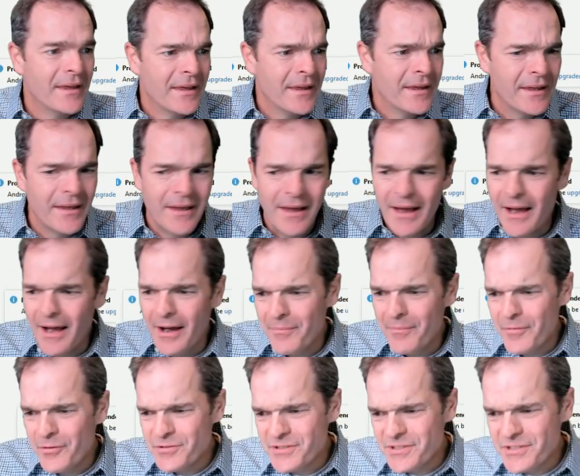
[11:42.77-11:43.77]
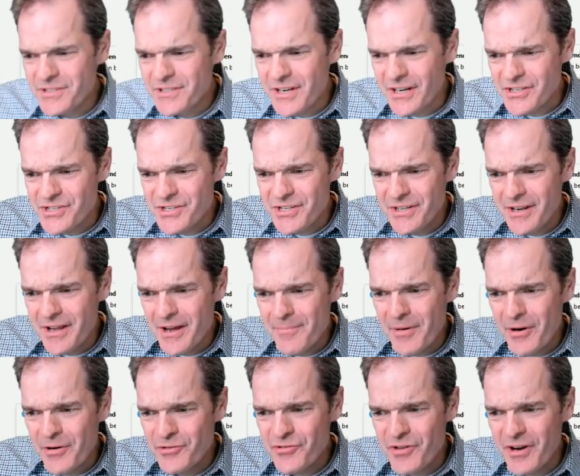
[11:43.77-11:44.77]
there's a discussion
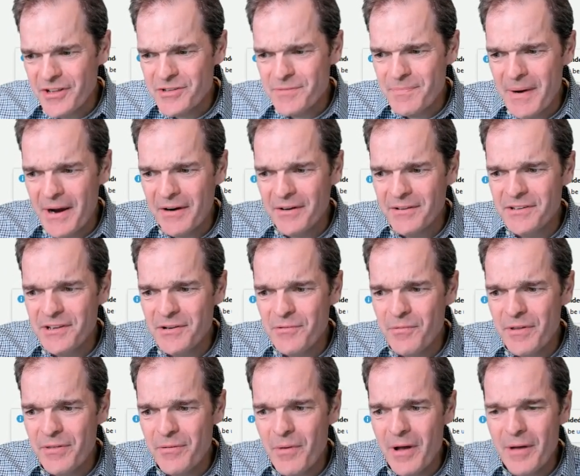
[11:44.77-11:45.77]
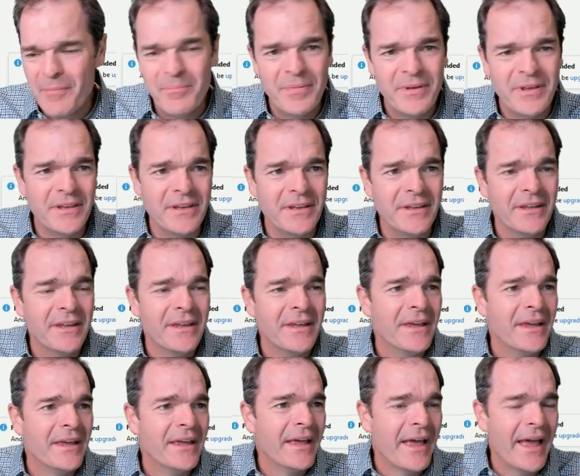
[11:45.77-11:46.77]
about transparency with WebP,
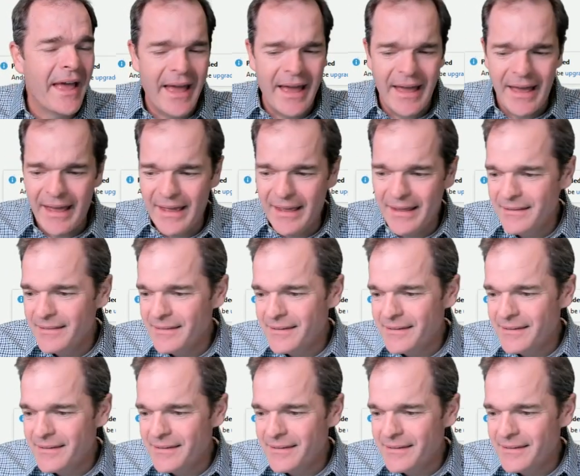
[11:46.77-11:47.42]
and